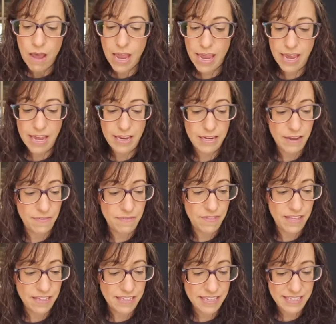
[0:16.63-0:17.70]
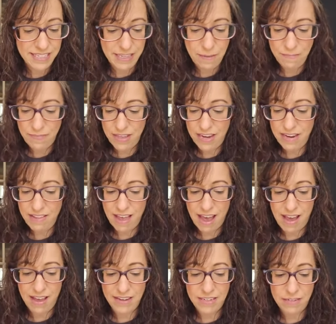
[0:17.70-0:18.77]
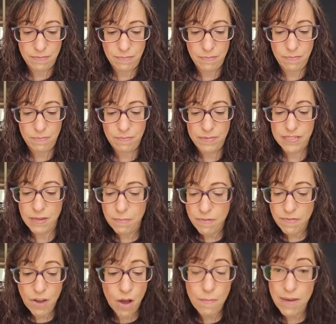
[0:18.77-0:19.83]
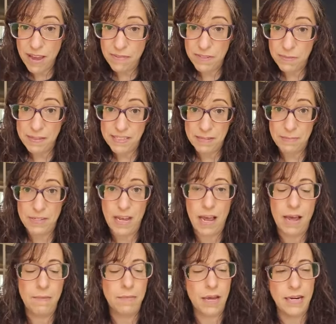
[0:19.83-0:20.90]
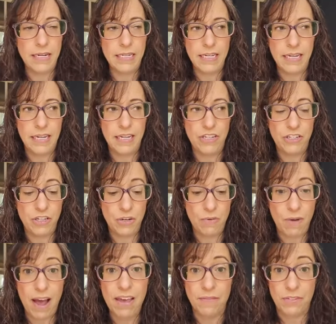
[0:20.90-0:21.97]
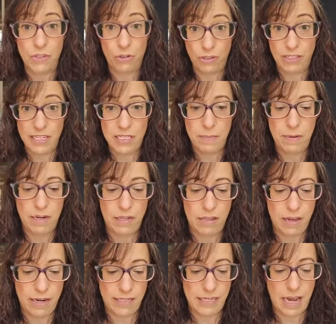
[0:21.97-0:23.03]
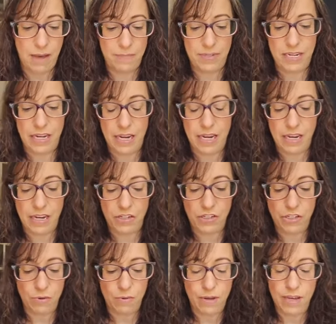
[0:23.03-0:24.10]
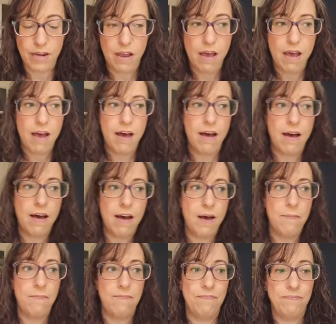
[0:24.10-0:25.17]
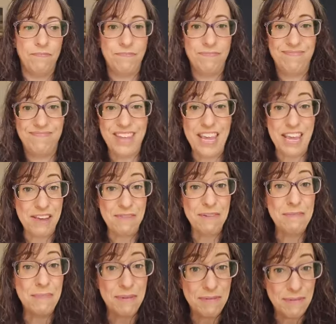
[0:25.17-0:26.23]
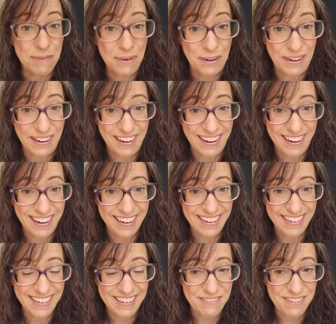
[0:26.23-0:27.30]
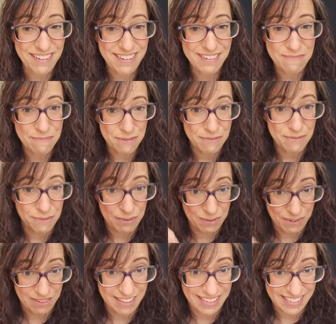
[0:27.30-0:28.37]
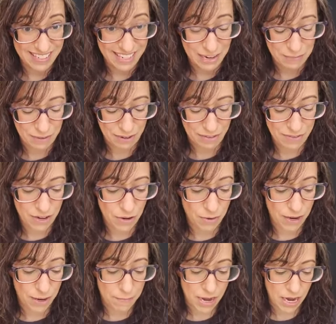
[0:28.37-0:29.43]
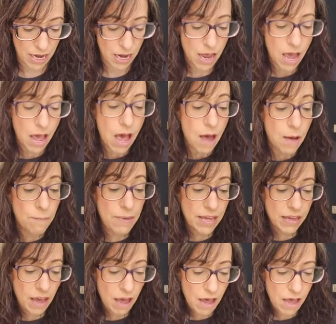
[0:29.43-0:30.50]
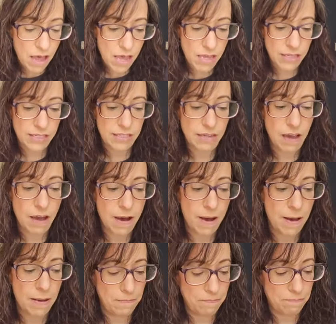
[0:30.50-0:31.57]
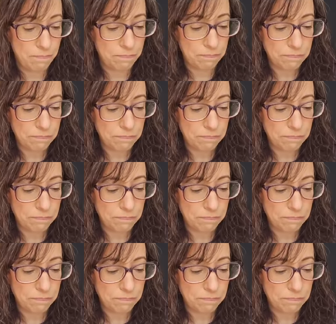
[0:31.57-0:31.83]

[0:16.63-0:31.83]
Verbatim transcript: And this is something that some of y'all may have spent some time kind of digging into. I have certainly spent a lot of time digging into it. Um, even before, even before this summer, if you know what I mean because um,